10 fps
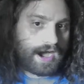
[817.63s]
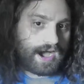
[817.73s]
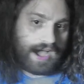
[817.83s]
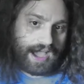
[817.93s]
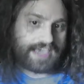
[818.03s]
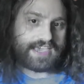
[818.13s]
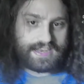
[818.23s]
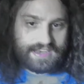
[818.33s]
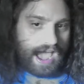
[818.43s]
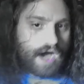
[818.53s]
I
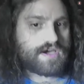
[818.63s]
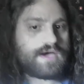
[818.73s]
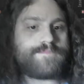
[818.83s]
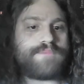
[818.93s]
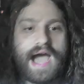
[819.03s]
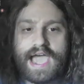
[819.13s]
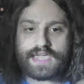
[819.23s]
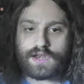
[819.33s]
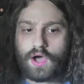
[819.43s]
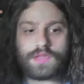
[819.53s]
can now
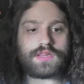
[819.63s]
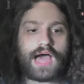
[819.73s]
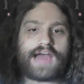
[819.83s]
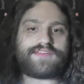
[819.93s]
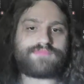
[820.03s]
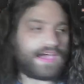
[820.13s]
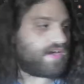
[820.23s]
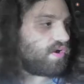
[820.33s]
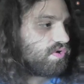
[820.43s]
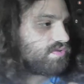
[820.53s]
combine a lot of my
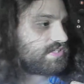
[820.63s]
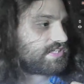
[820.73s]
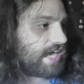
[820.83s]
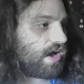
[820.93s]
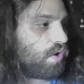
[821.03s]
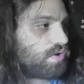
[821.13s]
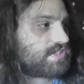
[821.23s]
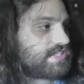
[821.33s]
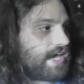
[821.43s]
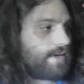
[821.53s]
own old
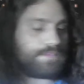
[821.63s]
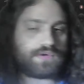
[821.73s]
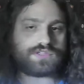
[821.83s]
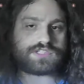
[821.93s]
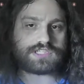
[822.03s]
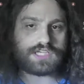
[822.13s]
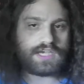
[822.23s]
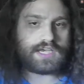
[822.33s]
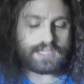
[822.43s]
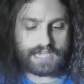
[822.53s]
samples.
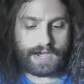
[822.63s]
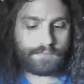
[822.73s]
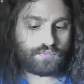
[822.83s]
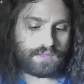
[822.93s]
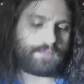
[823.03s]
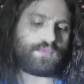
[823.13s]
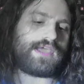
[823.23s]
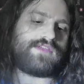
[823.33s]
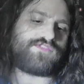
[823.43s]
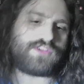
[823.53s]
Yeah, I'm
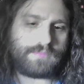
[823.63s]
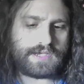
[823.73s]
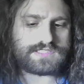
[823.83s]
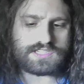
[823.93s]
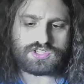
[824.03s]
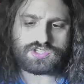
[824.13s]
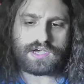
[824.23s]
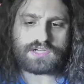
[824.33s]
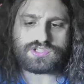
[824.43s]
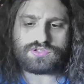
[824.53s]
waiting for your message, so
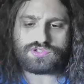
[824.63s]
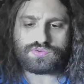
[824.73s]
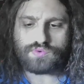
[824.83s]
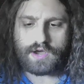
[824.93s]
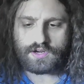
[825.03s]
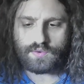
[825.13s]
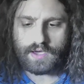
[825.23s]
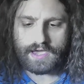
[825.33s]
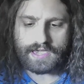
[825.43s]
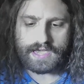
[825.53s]
I'll shoot you right away.
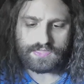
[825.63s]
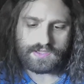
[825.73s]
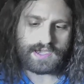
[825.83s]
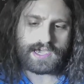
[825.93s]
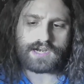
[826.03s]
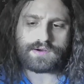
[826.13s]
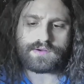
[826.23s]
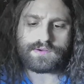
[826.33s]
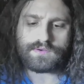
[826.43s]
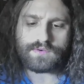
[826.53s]
I got it
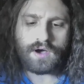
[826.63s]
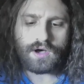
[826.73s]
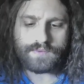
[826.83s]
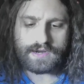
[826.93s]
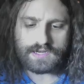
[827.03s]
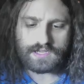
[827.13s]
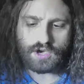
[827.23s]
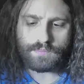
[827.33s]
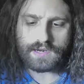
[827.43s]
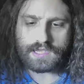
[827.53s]
all ready to
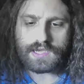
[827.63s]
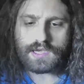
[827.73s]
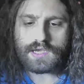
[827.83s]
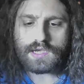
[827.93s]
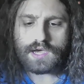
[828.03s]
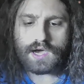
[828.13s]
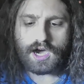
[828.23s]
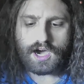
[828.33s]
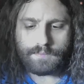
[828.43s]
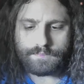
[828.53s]
go, buddy.
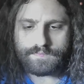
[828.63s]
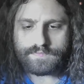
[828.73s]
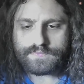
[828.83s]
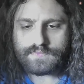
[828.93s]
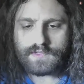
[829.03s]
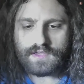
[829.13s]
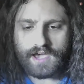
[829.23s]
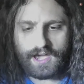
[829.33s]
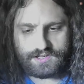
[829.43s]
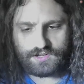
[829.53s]

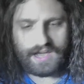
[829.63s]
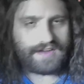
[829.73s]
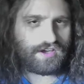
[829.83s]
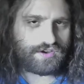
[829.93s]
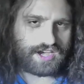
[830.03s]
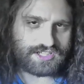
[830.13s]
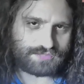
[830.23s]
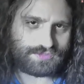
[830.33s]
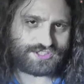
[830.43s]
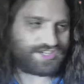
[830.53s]
Yeah, dude, I know
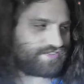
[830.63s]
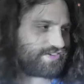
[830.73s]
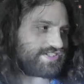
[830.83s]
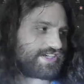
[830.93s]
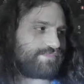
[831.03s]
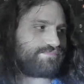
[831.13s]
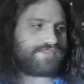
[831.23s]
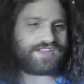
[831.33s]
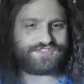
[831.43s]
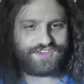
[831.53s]
customer service like a
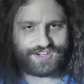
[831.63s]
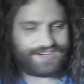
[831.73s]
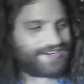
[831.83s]
motherfucker.